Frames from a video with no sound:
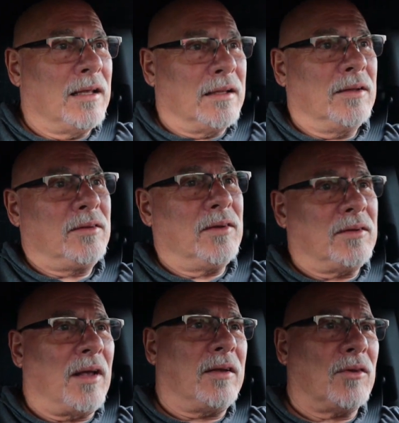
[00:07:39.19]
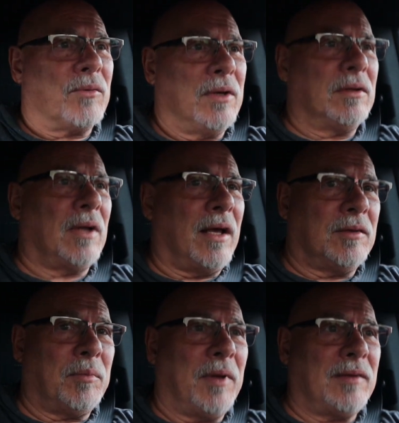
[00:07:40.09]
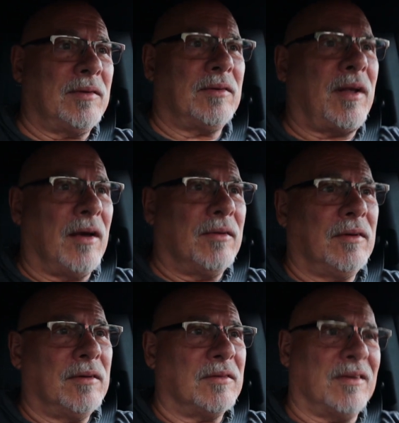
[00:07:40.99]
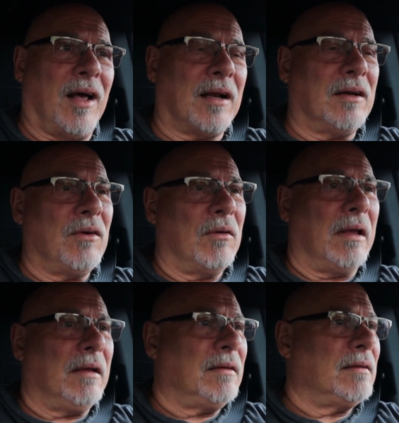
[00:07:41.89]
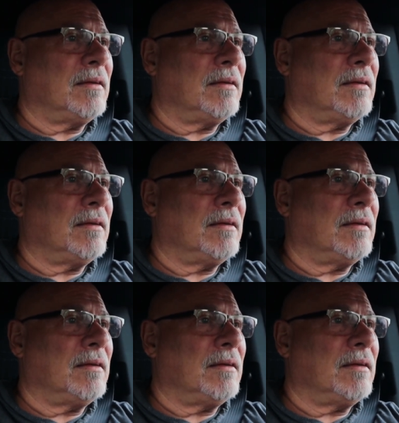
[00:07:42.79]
And this just has a real nice, pleasant sound. It's not annoying.